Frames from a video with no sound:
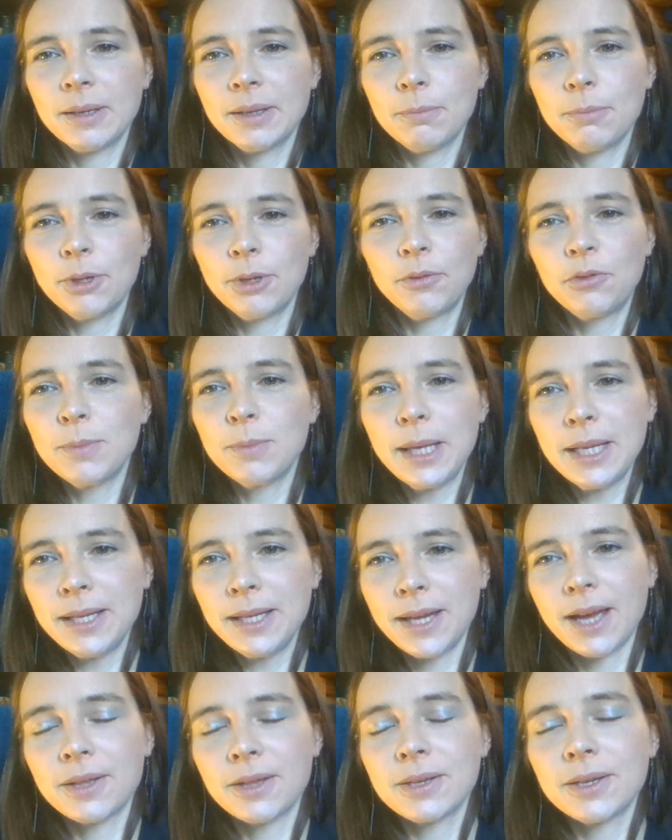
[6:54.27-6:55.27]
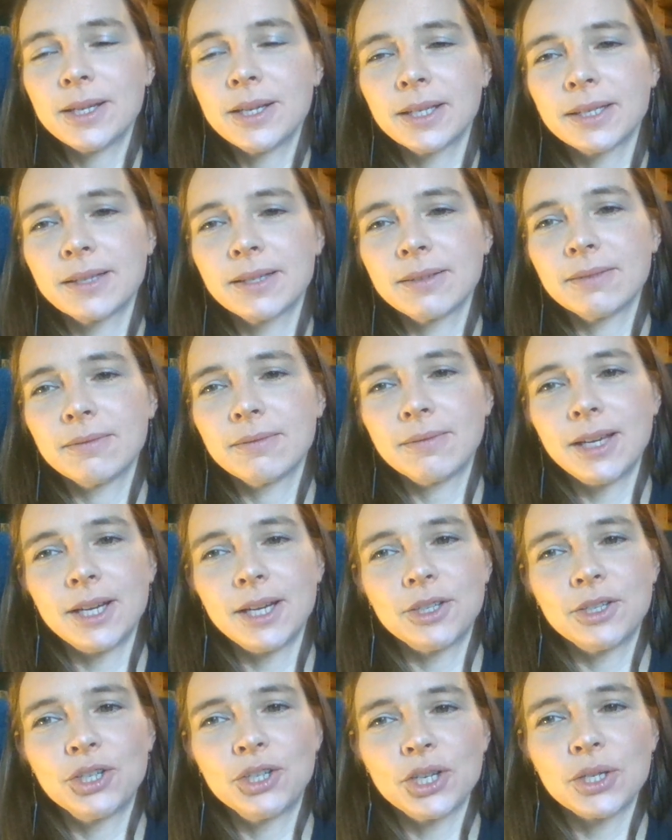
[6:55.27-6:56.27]
But for many Catholics,
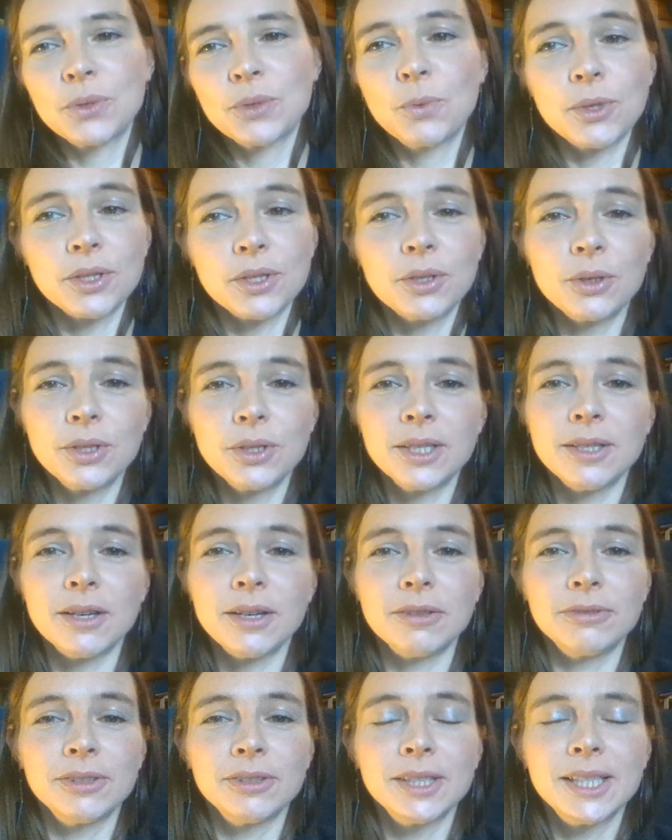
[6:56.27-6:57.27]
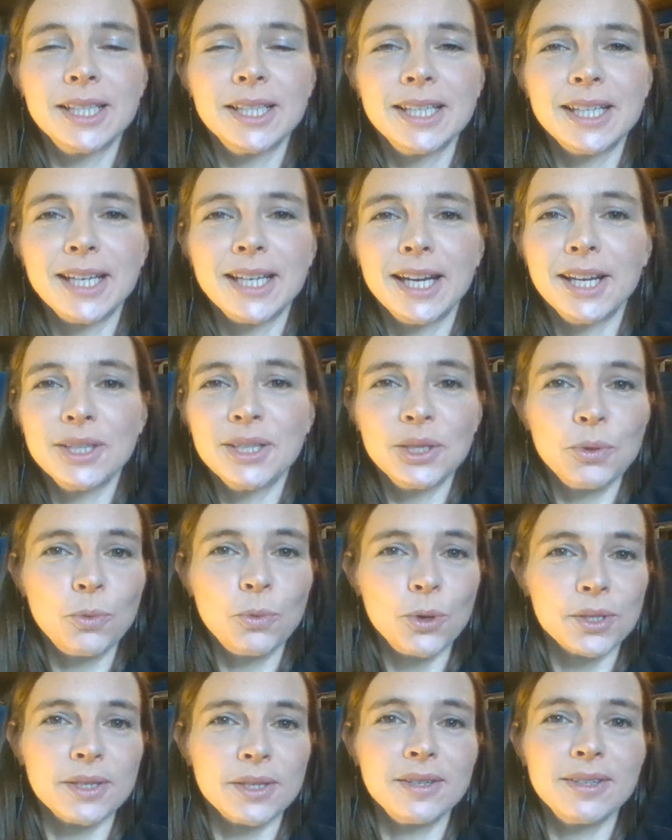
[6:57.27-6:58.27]
that just wasn't good enough, and it
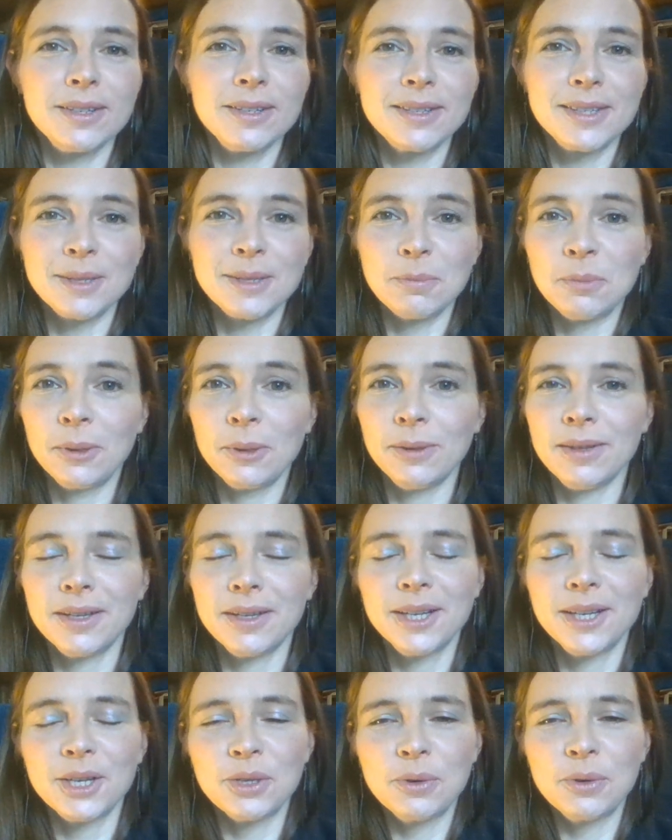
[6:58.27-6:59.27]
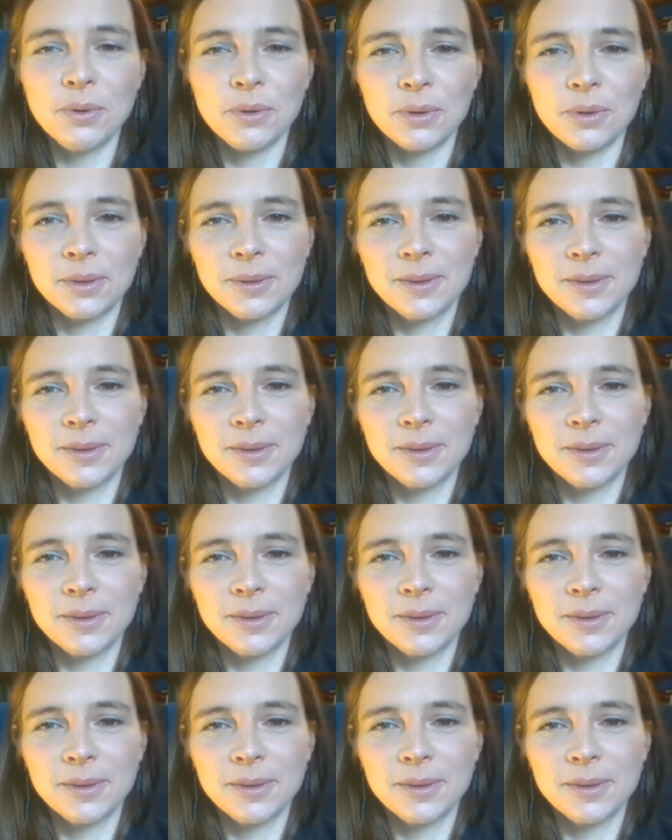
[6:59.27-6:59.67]
wasn't simple at all.